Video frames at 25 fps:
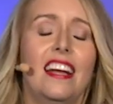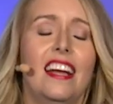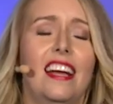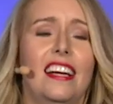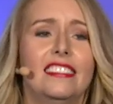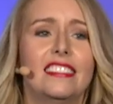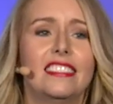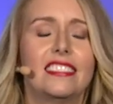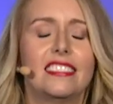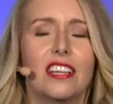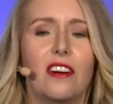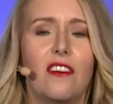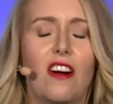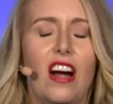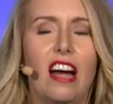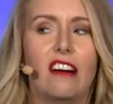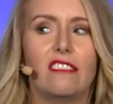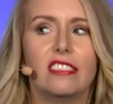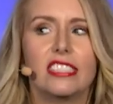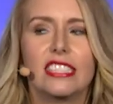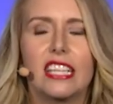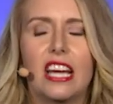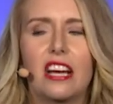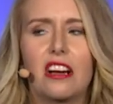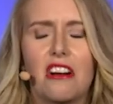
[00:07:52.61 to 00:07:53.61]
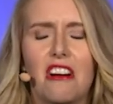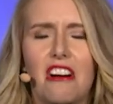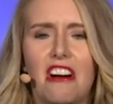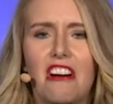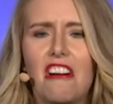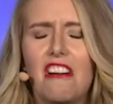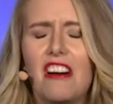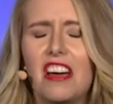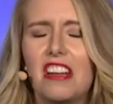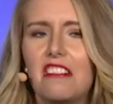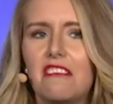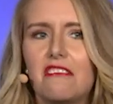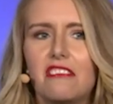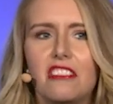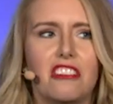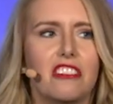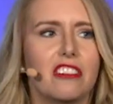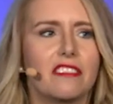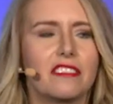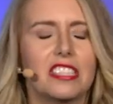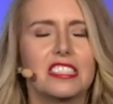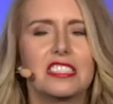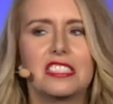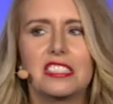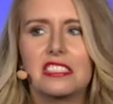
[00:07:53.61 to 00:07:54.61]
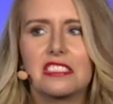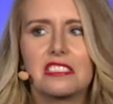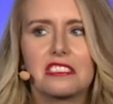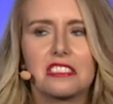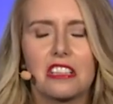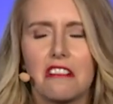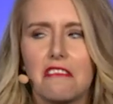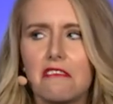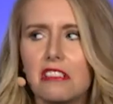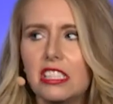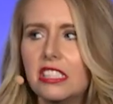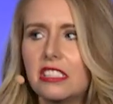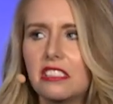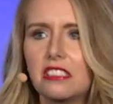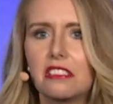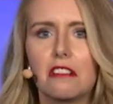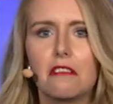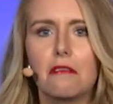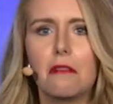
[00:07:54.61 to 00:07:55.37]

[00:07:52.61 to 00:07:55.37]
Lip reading: And so I was like, oh, I don't know if this is going so